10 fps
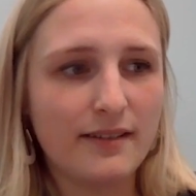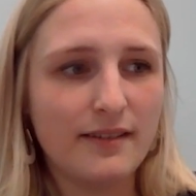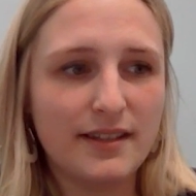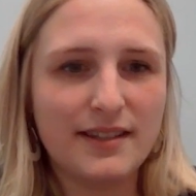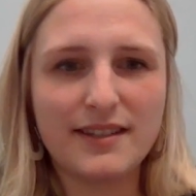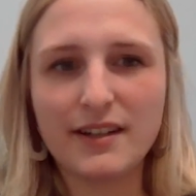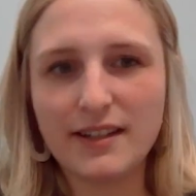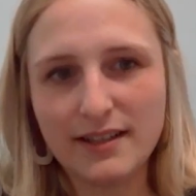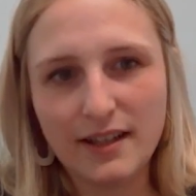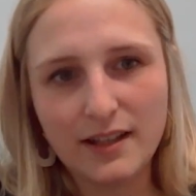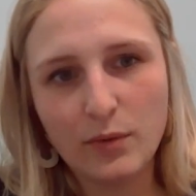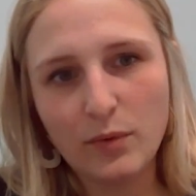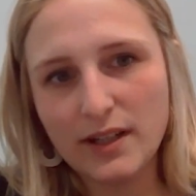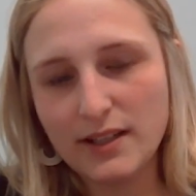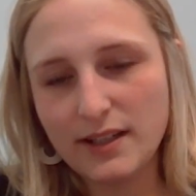the studies on like
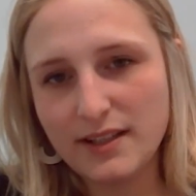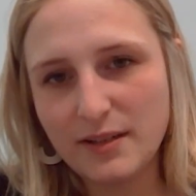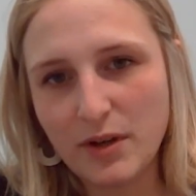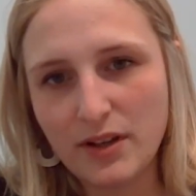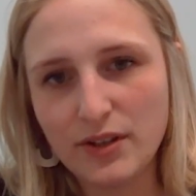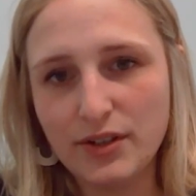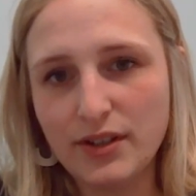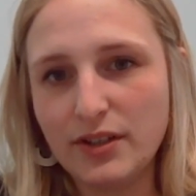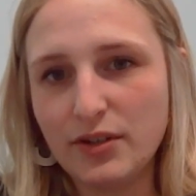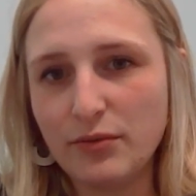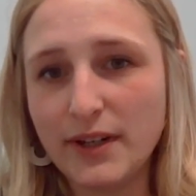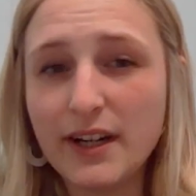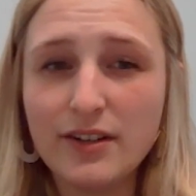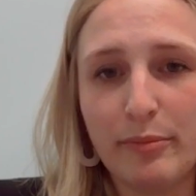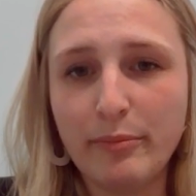what it does to motherhood and
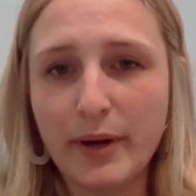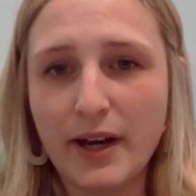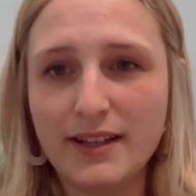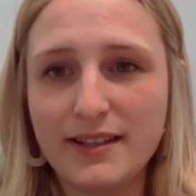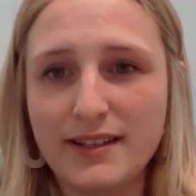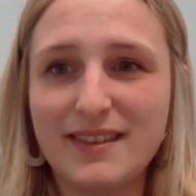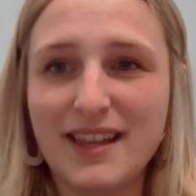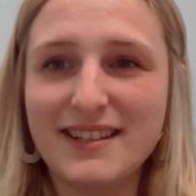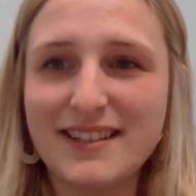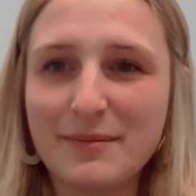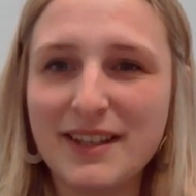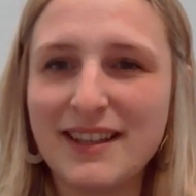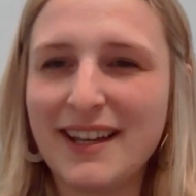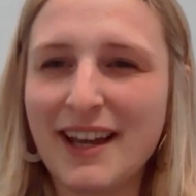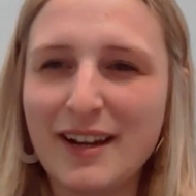careers. But that's something
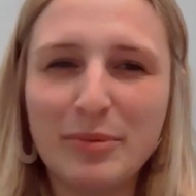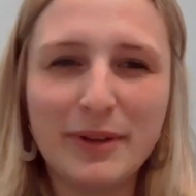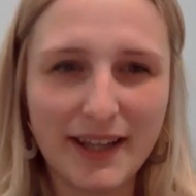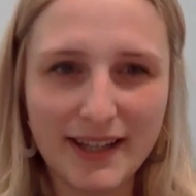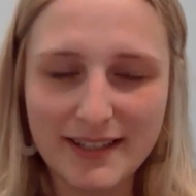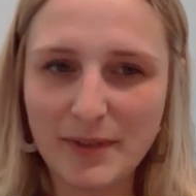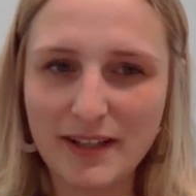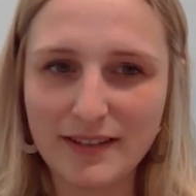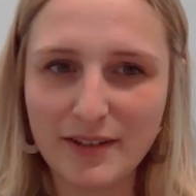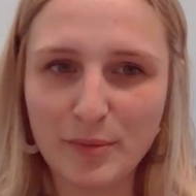that kind of plagues me a little